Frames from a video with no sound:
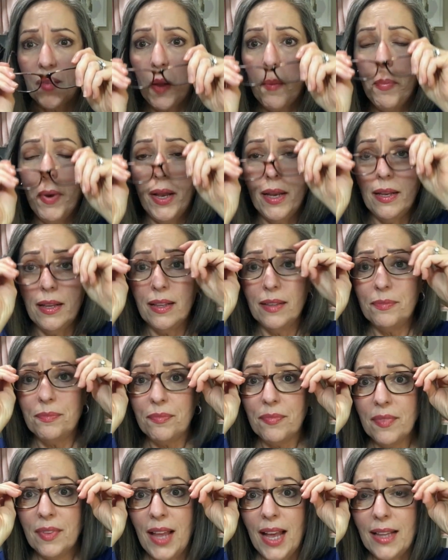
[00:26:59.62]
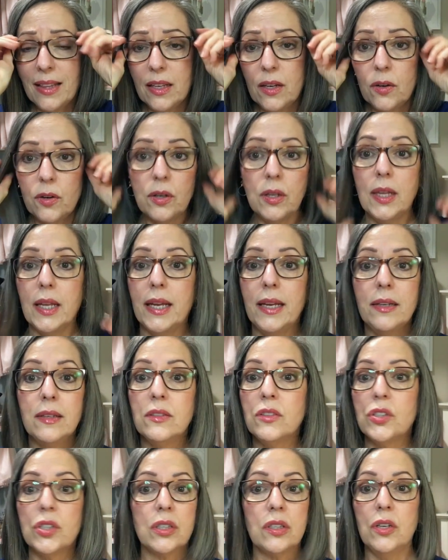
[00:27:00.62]
but that literally
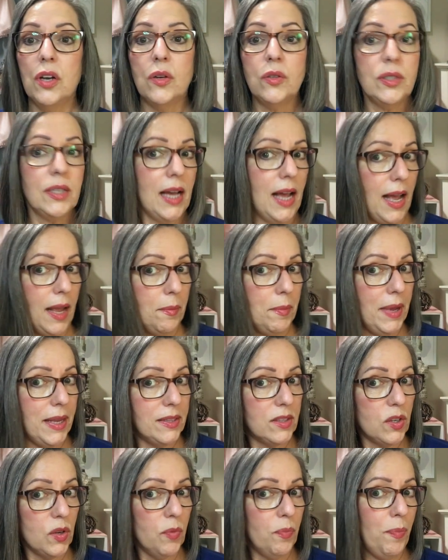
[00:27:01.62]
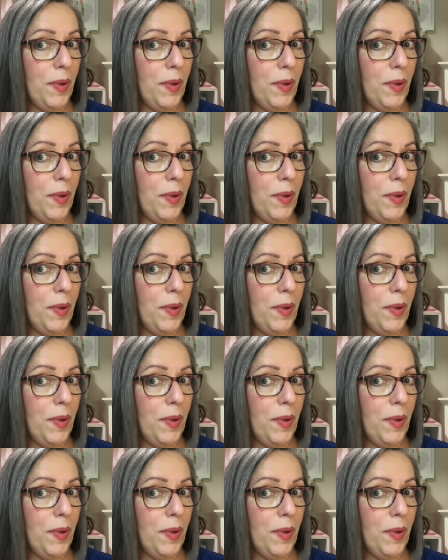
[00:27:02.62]
took no time. And so